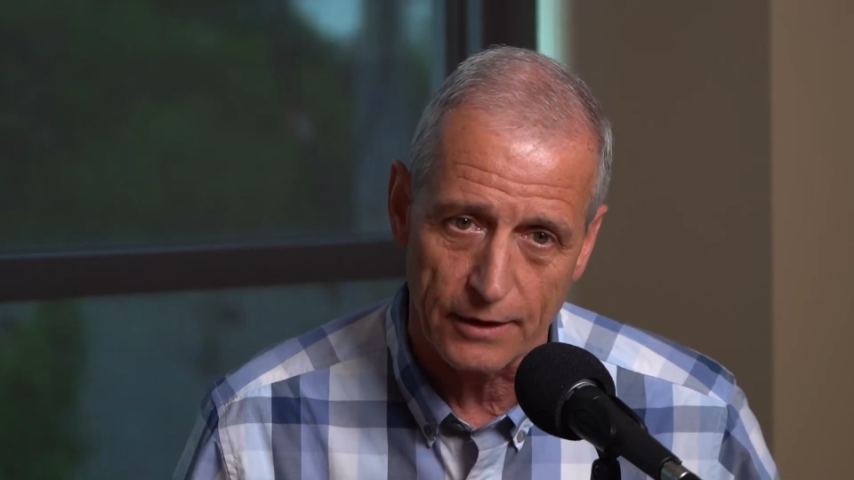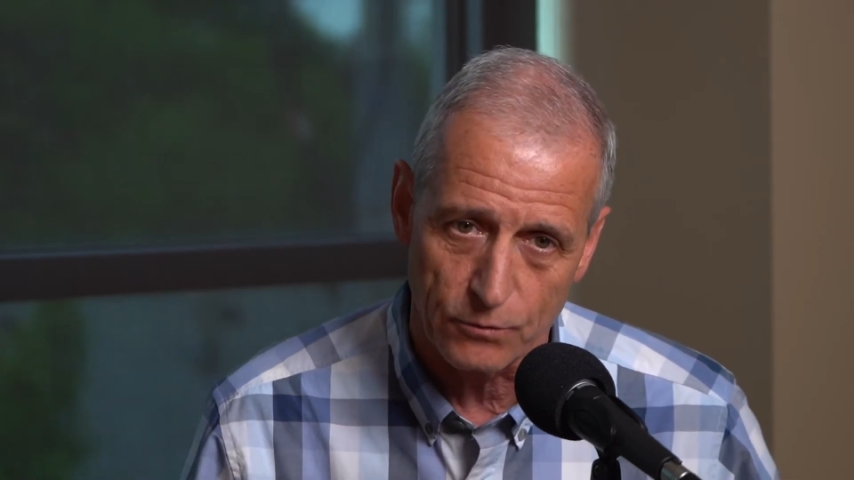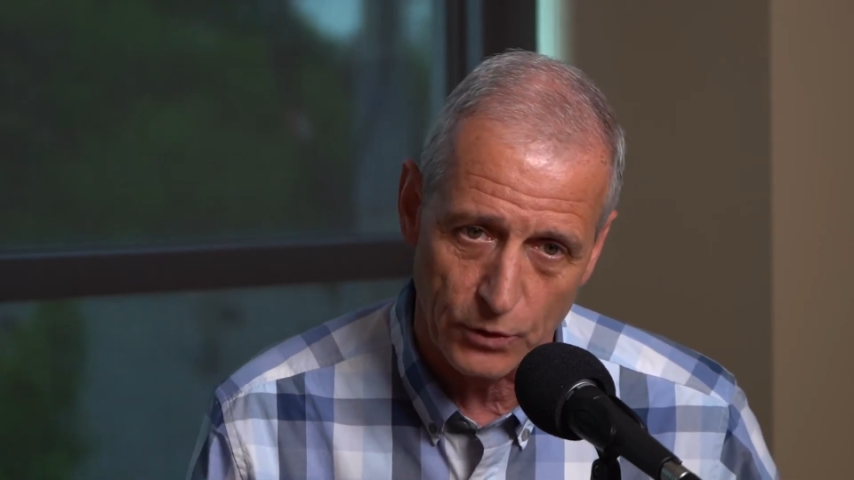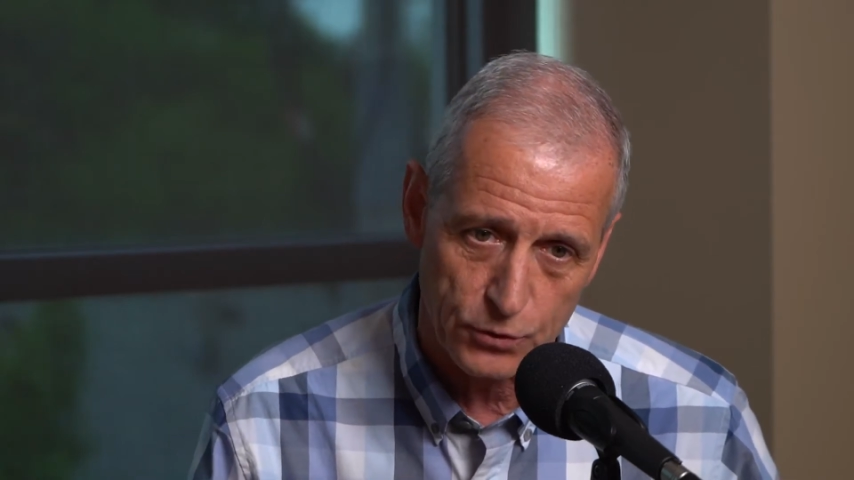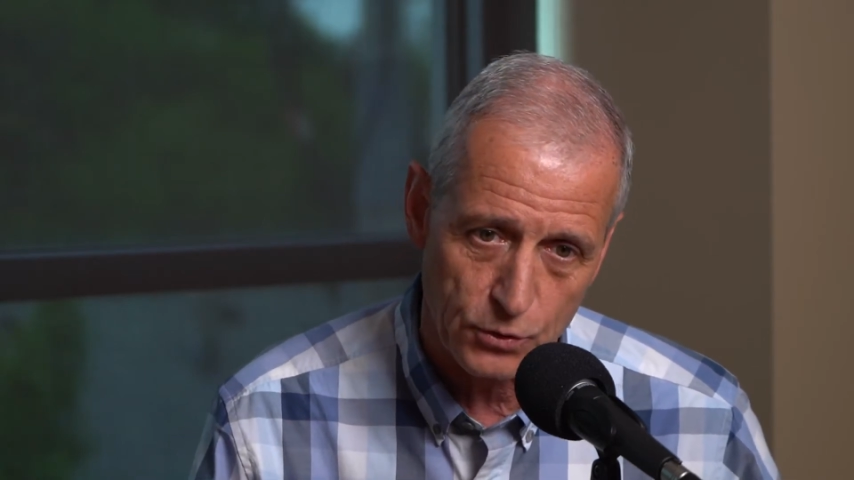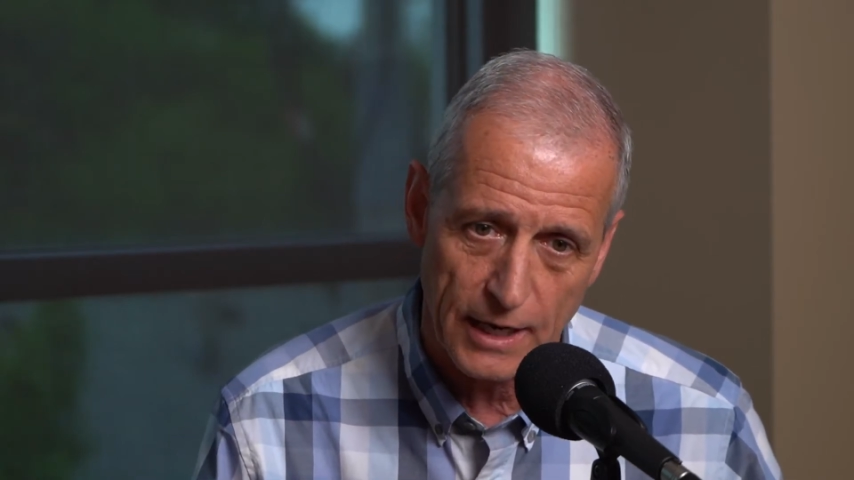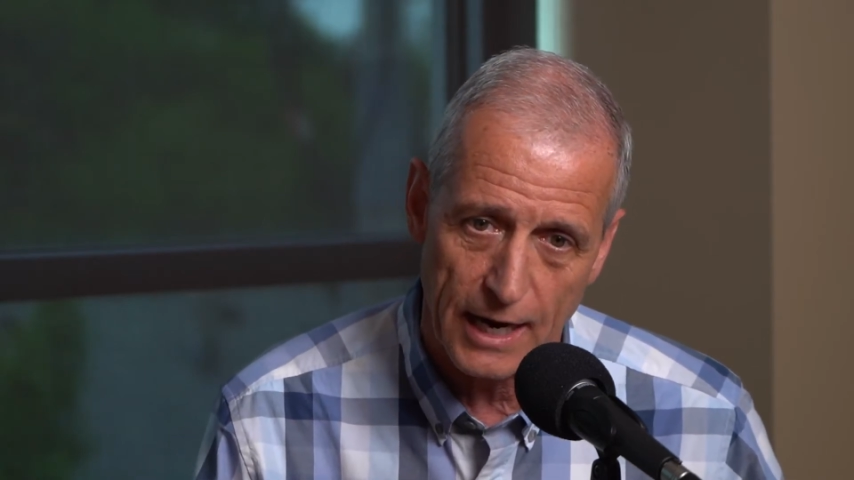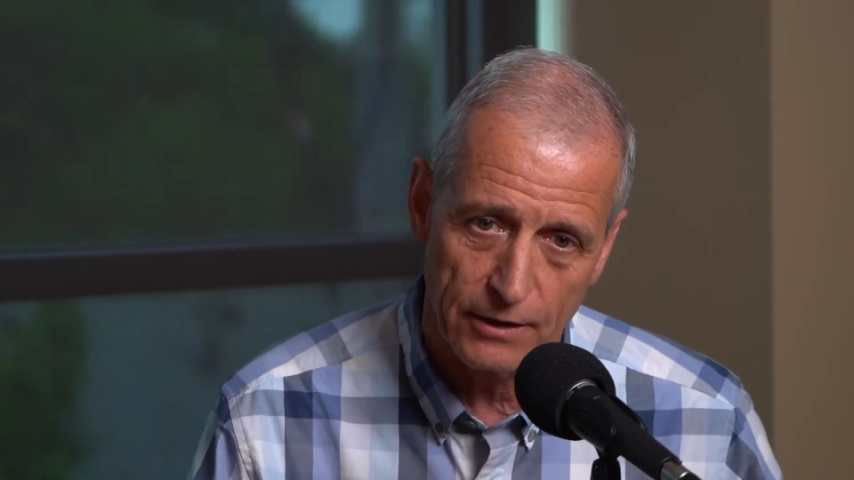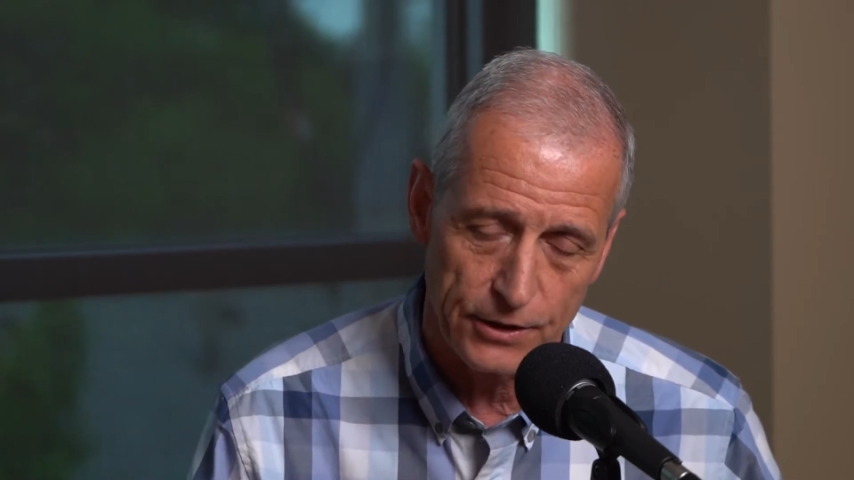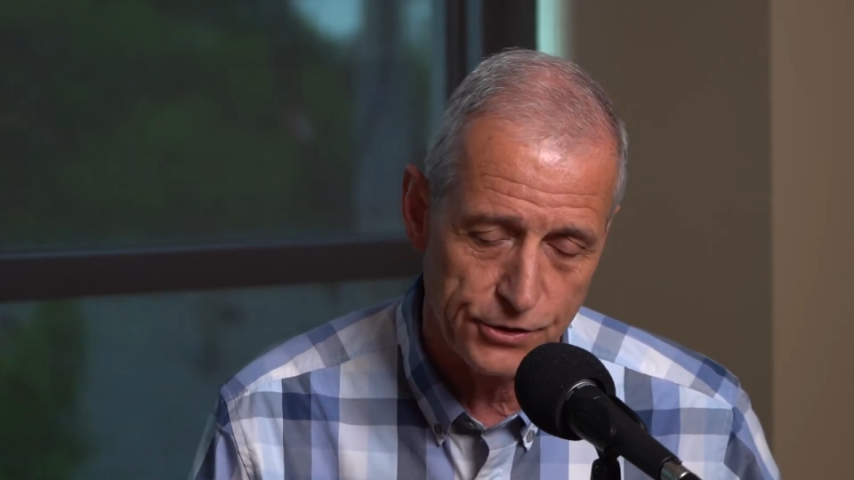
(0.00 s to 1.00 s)
Went through
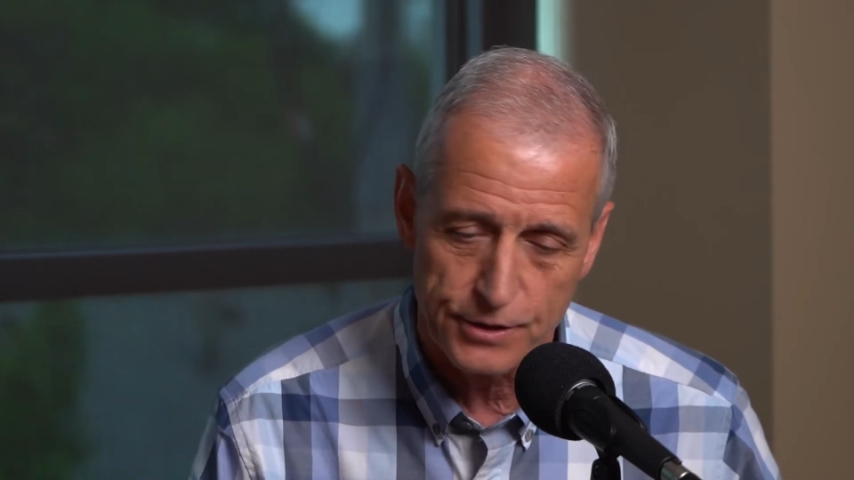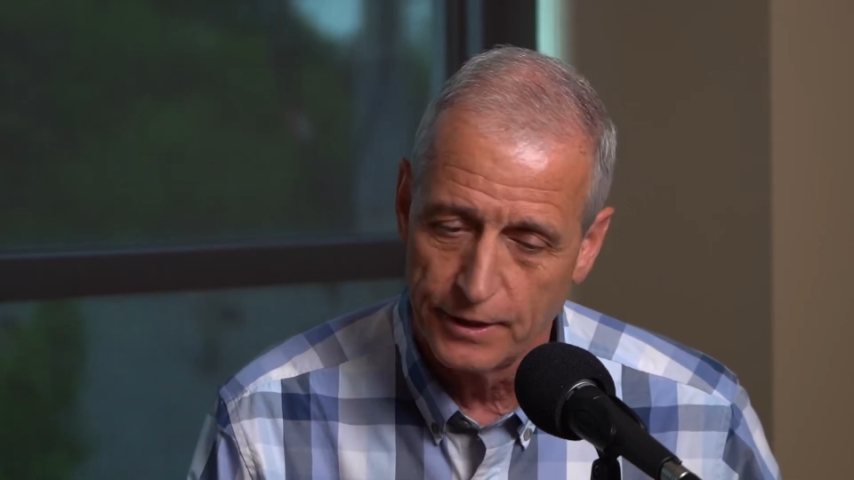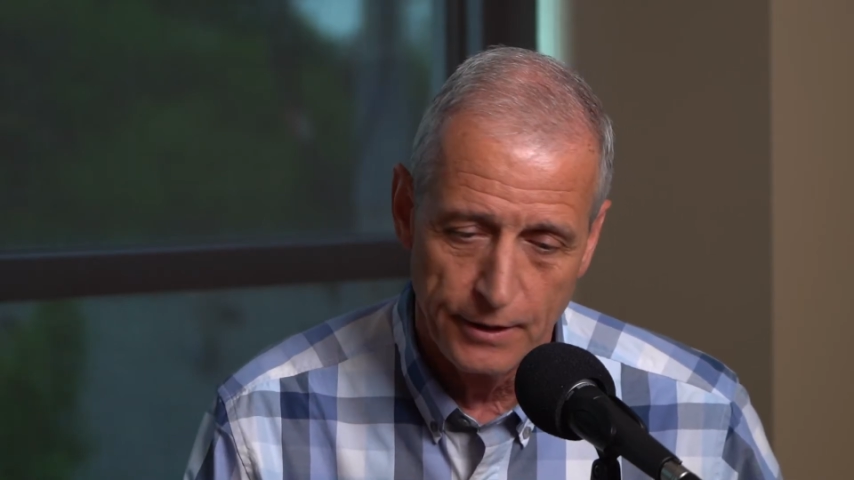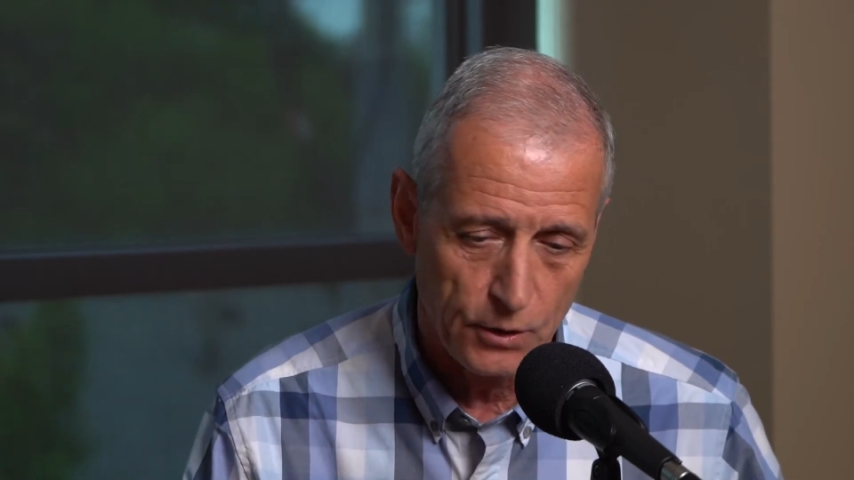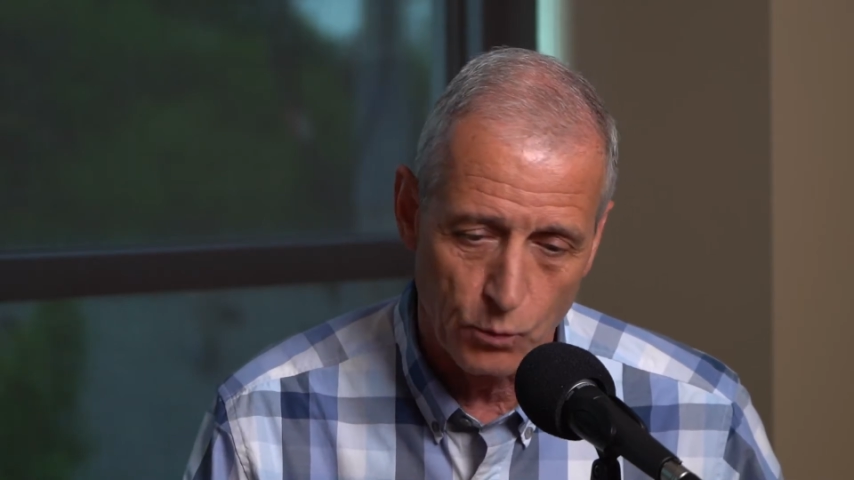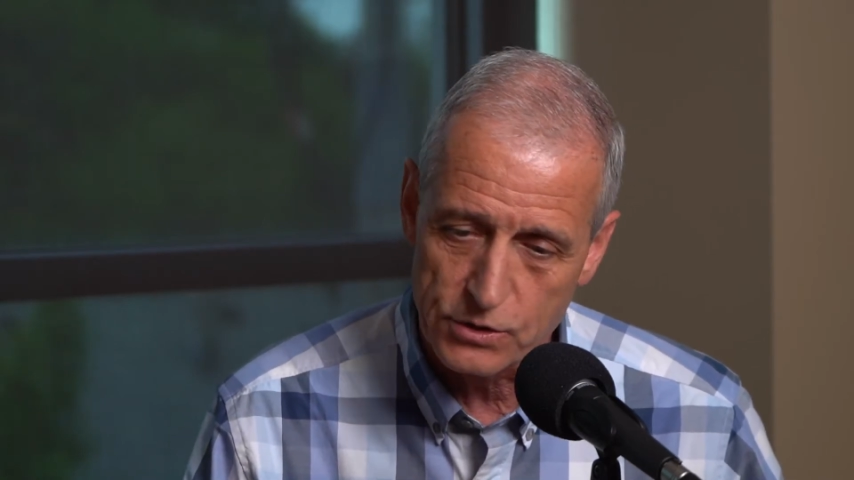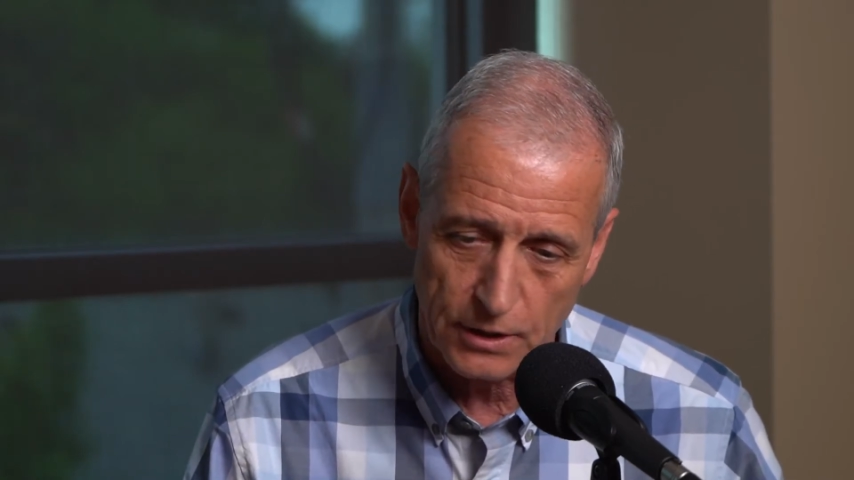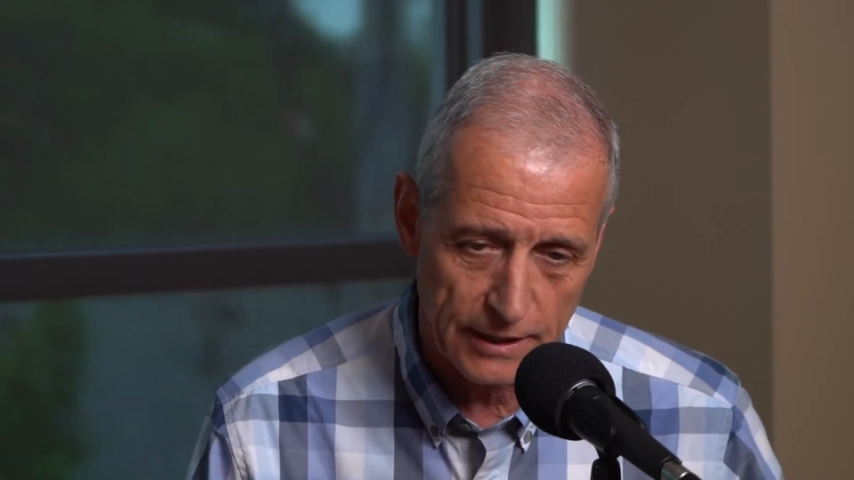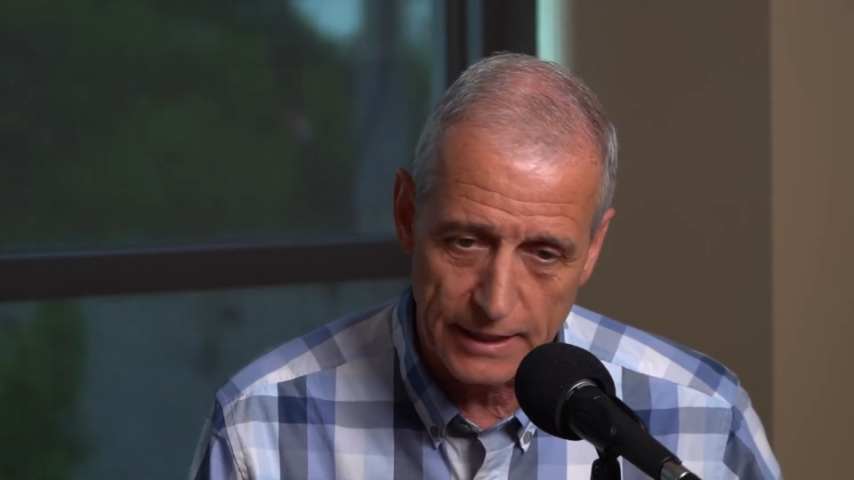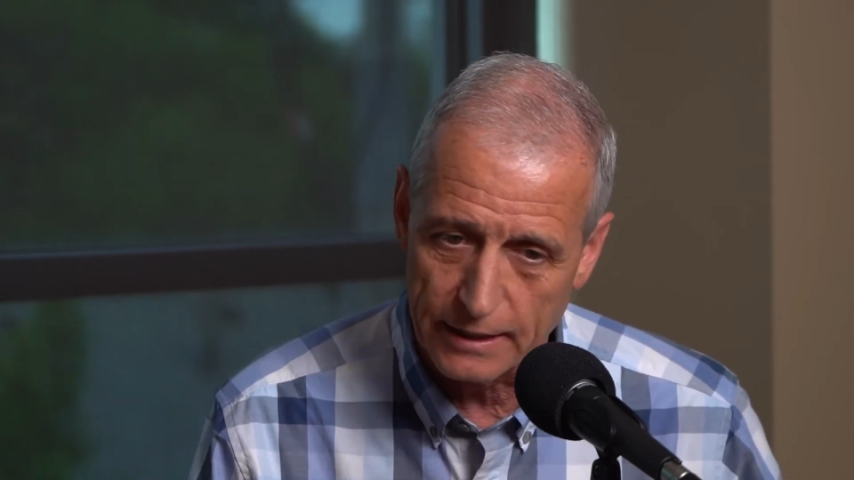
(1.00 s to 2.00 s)
college,
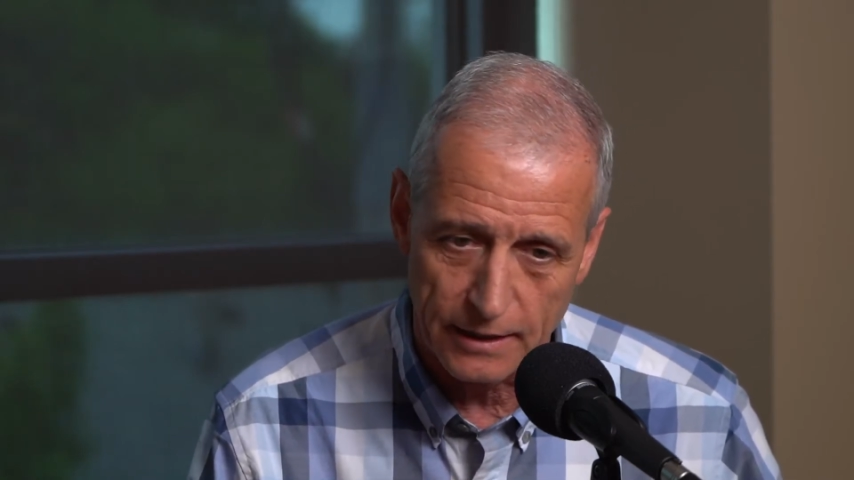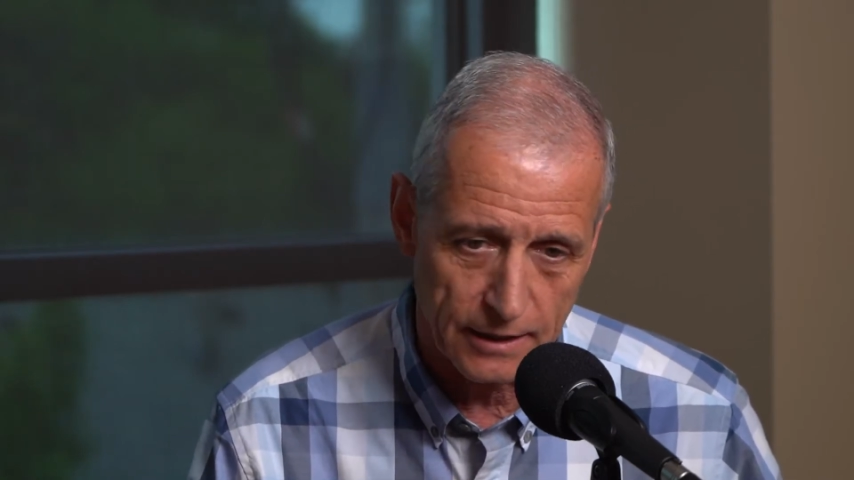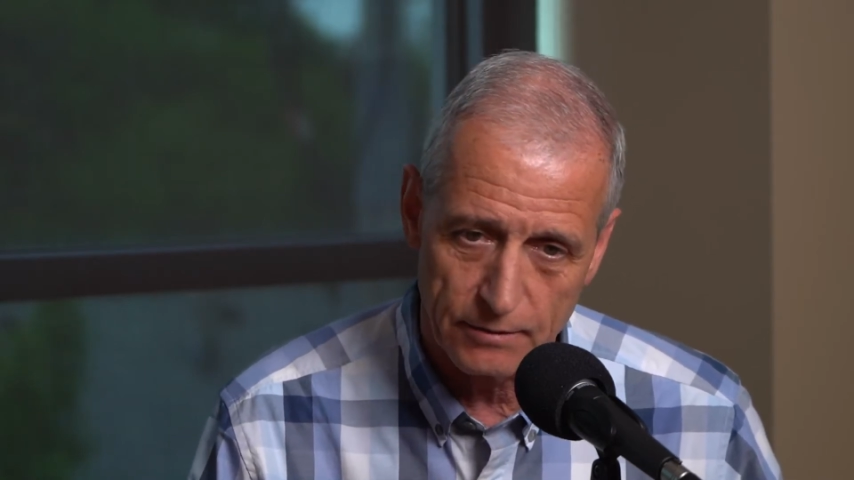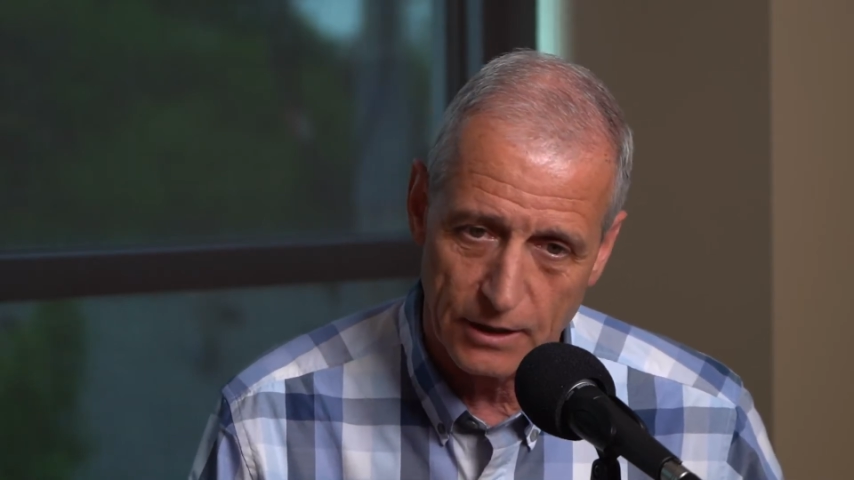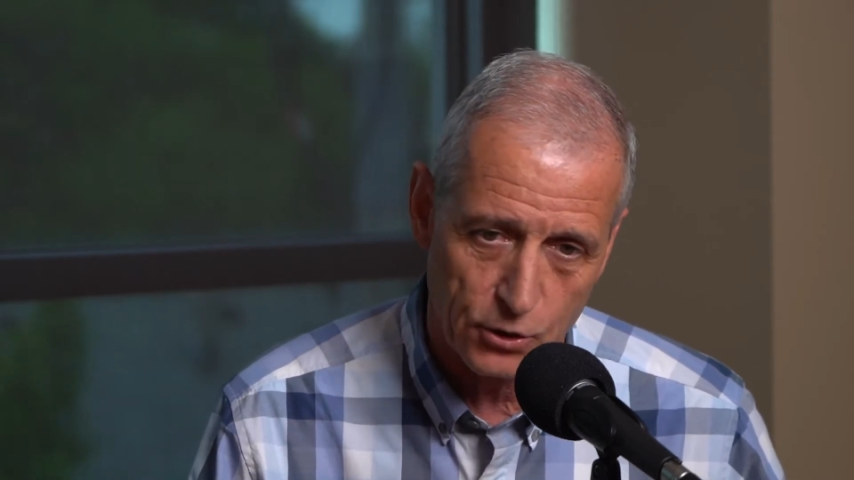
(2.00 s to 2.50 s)
wasn't leading a